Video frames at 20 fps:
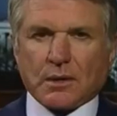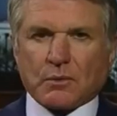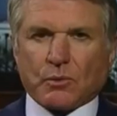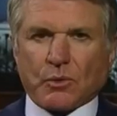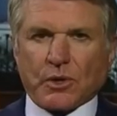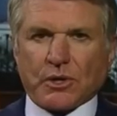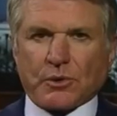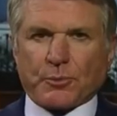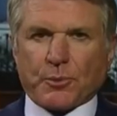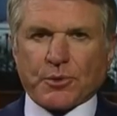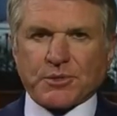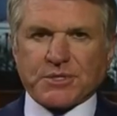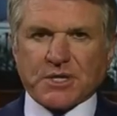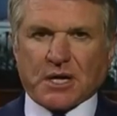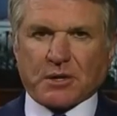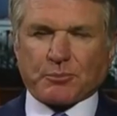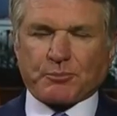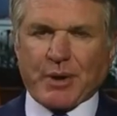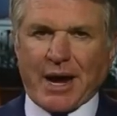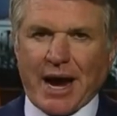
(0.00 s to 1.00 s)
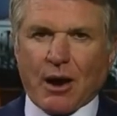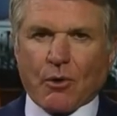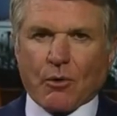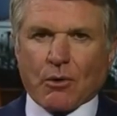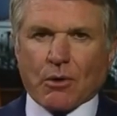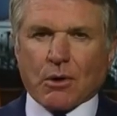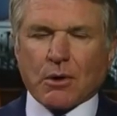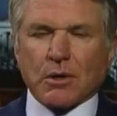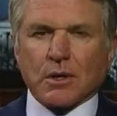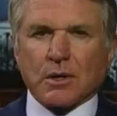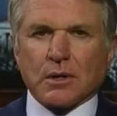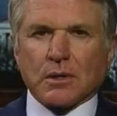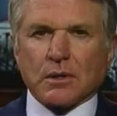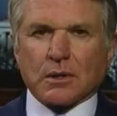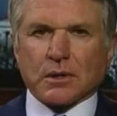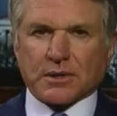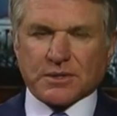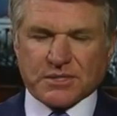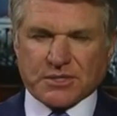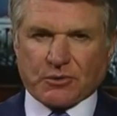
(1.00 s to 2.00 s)
When you project power
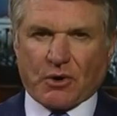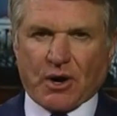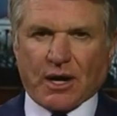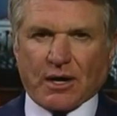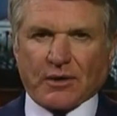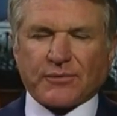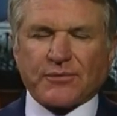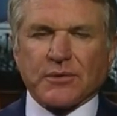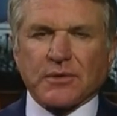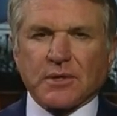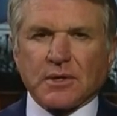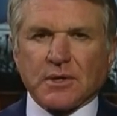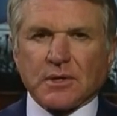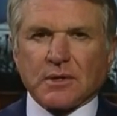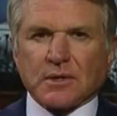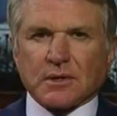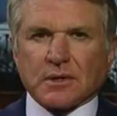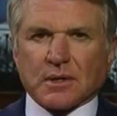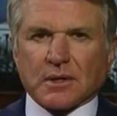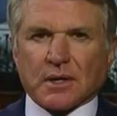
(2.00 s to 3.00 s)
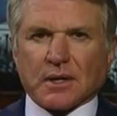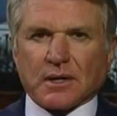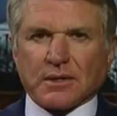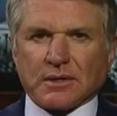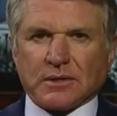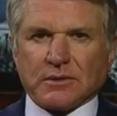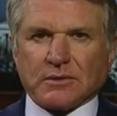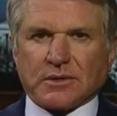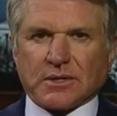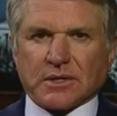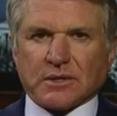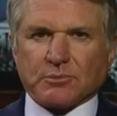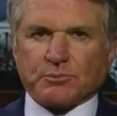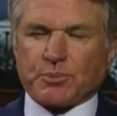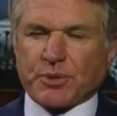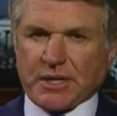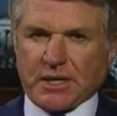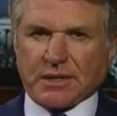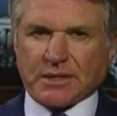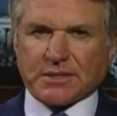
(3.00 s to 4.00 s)
and strength, uh, you get
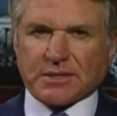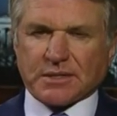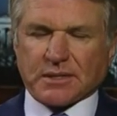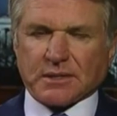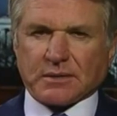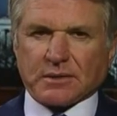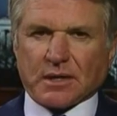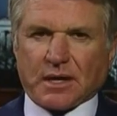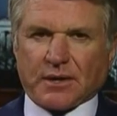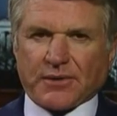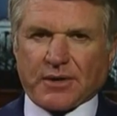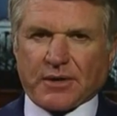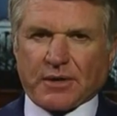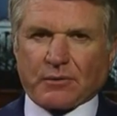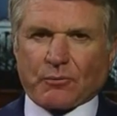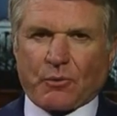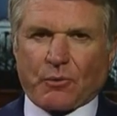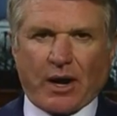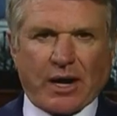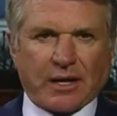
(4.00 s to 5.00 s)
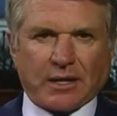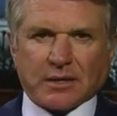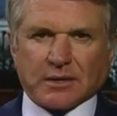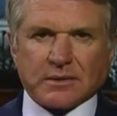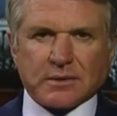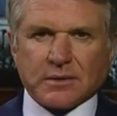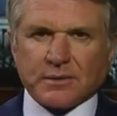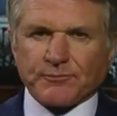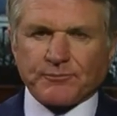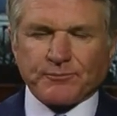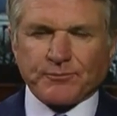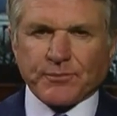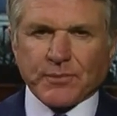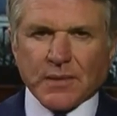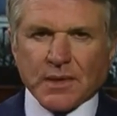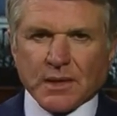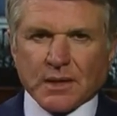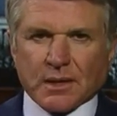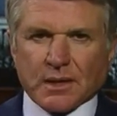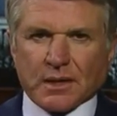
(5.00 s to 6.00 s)
peace. And I think Reagan
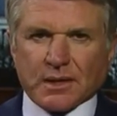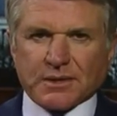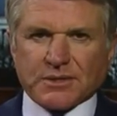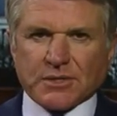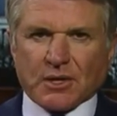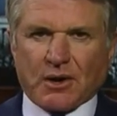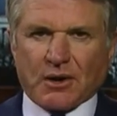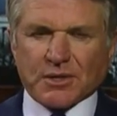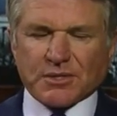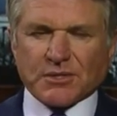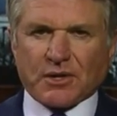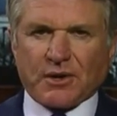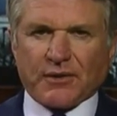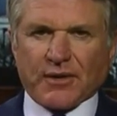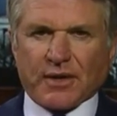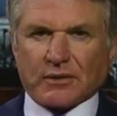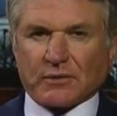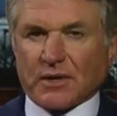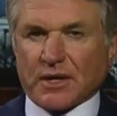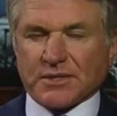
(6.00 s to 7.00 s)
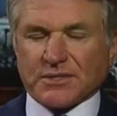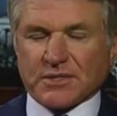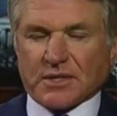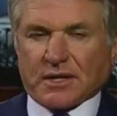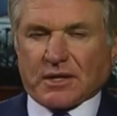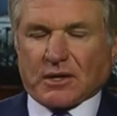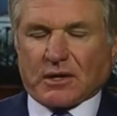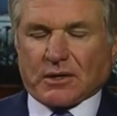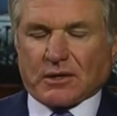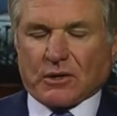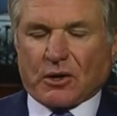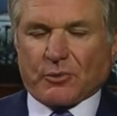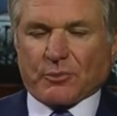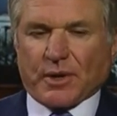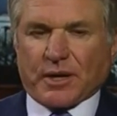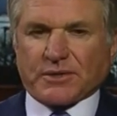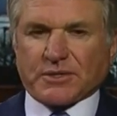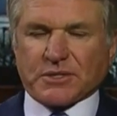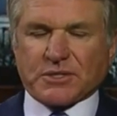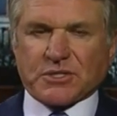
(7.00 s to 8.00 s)
uh, taught us all that lesson. Going
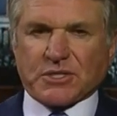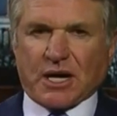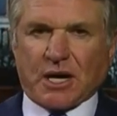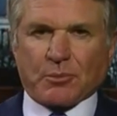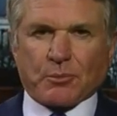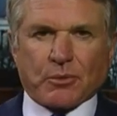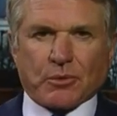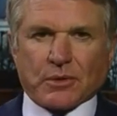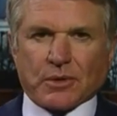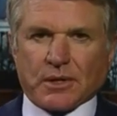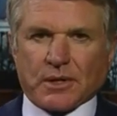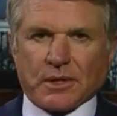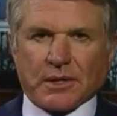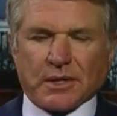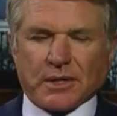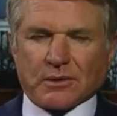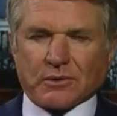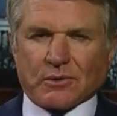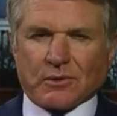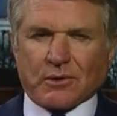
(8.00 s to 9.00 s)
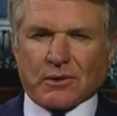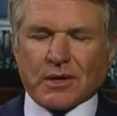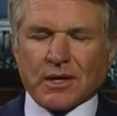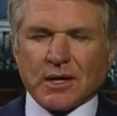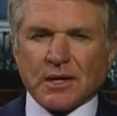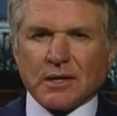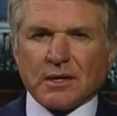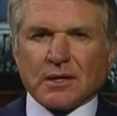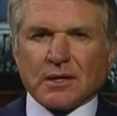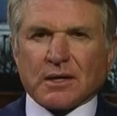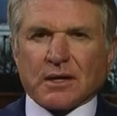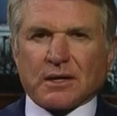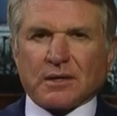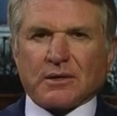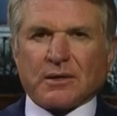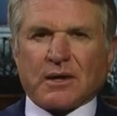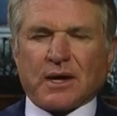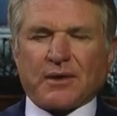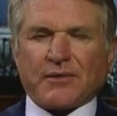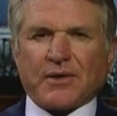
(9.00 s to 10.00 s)
back to Chamberlain and Hitler, uh,
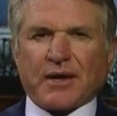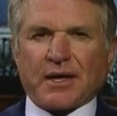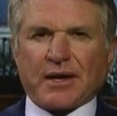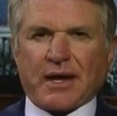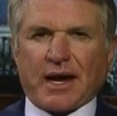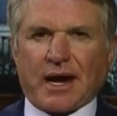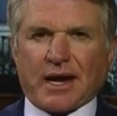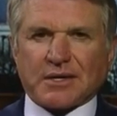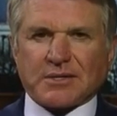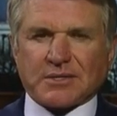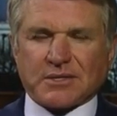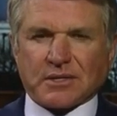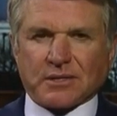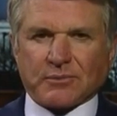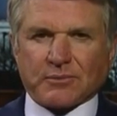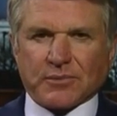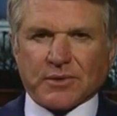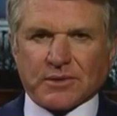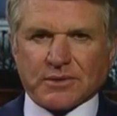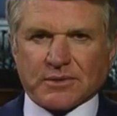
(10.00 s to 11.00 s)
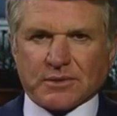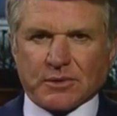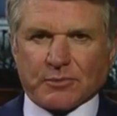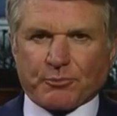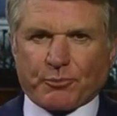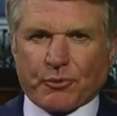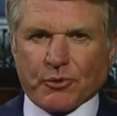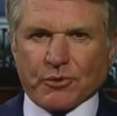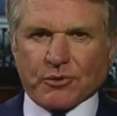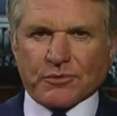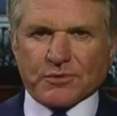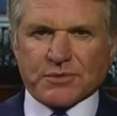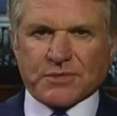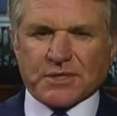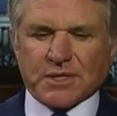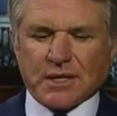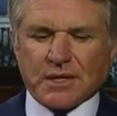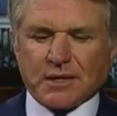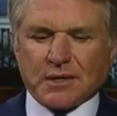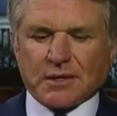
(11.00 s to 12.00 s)
you had that axiom that, that
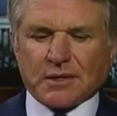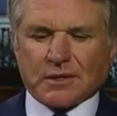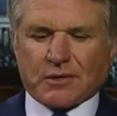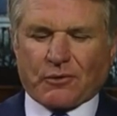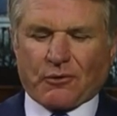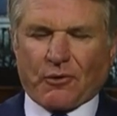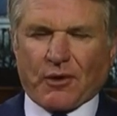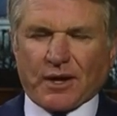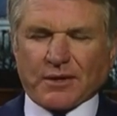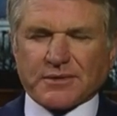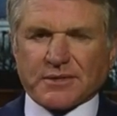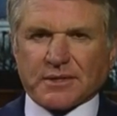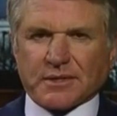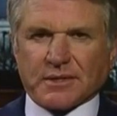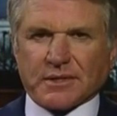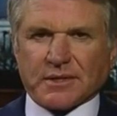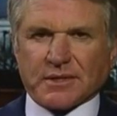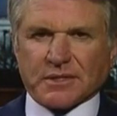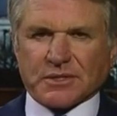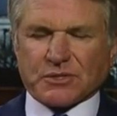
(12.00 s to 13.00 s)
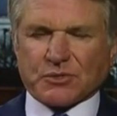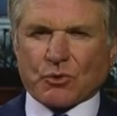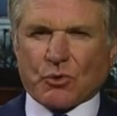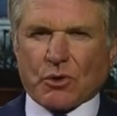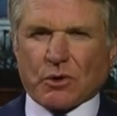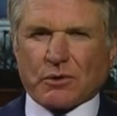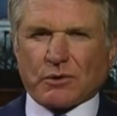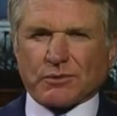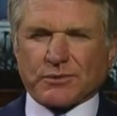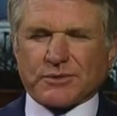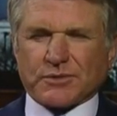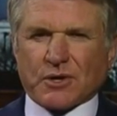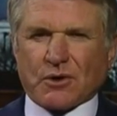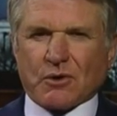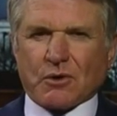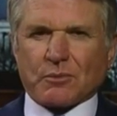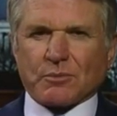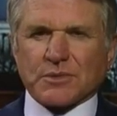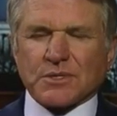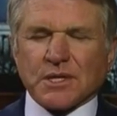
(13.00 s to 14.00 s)
proves correct in historical
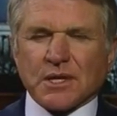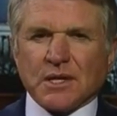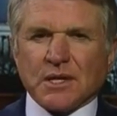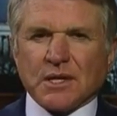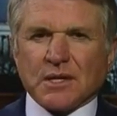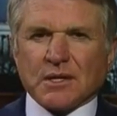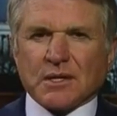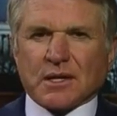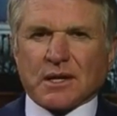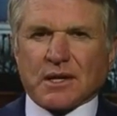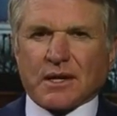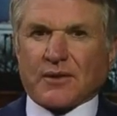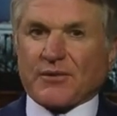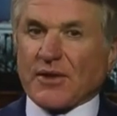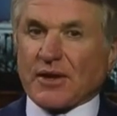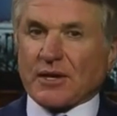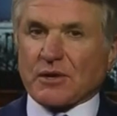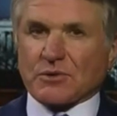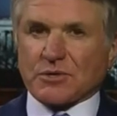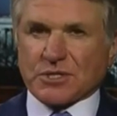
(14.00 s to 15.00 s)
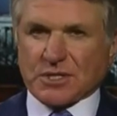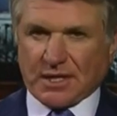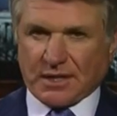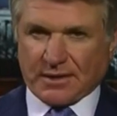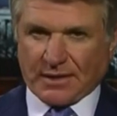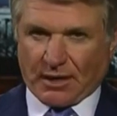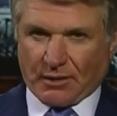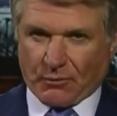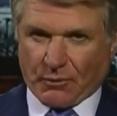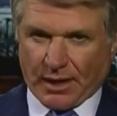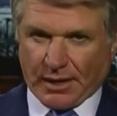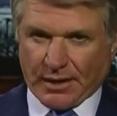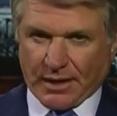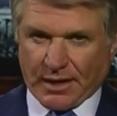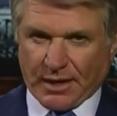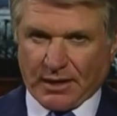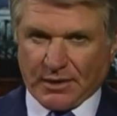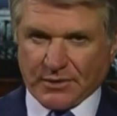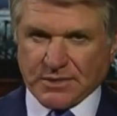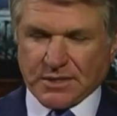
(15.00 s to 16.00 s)
terms. And I think you're seeing that right
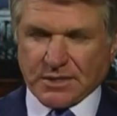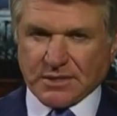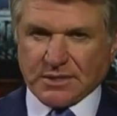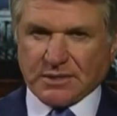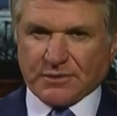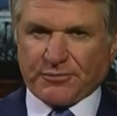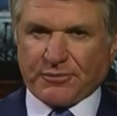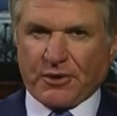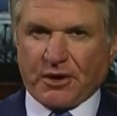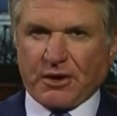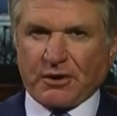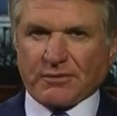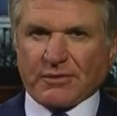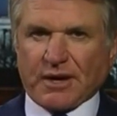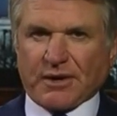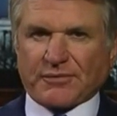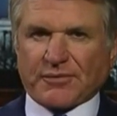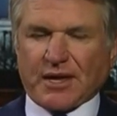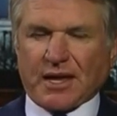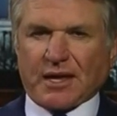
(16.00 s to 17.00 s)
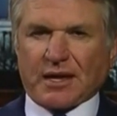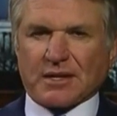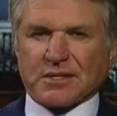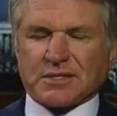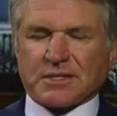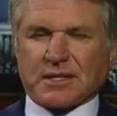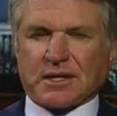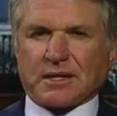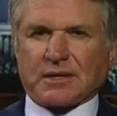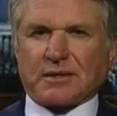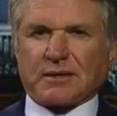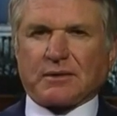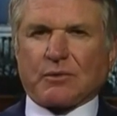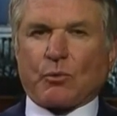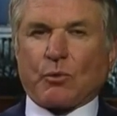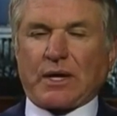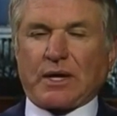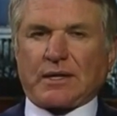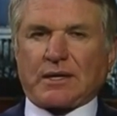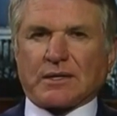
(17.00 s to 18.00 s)
now since the fall of Afghanistan and the
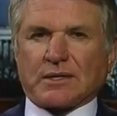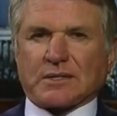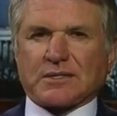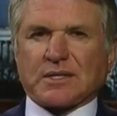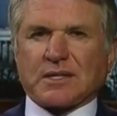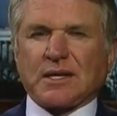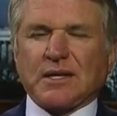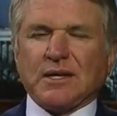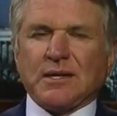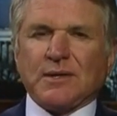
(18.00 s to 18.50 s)
weakness